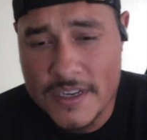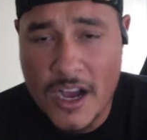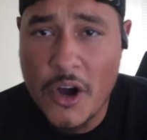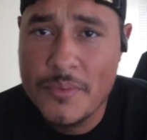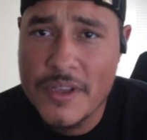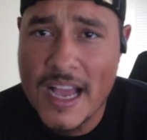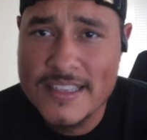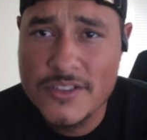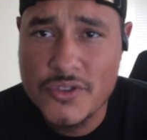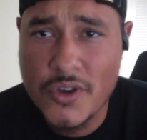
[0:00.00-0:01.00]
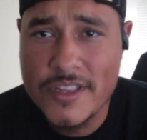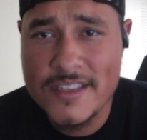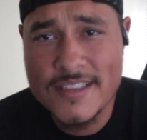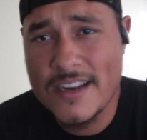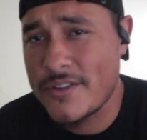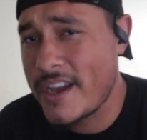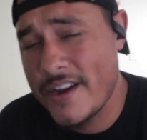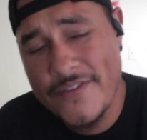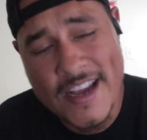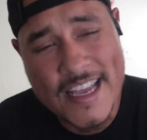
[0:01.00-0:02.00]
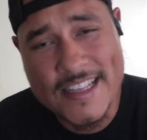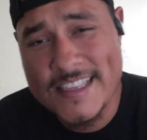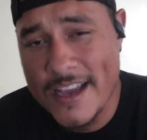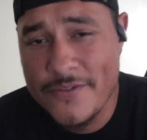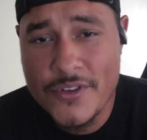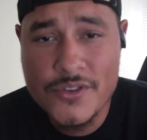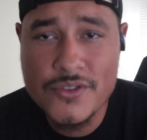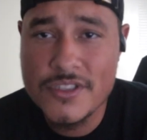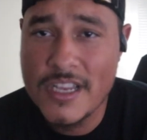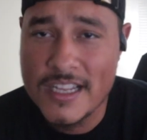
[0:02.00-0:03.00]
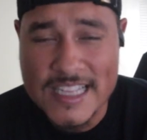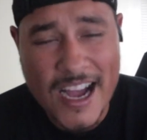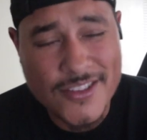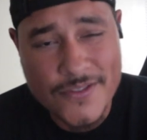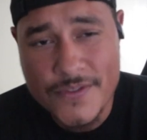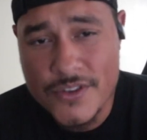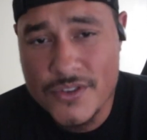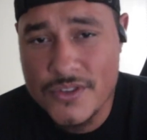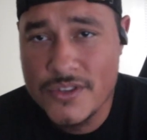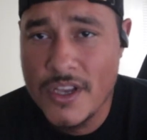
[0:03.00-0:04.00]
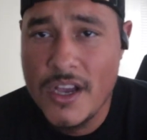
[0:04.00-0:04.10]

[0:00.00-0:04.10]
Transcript: I hope you guys enjoy these. I don't care if I get 10 views, 1,000 views,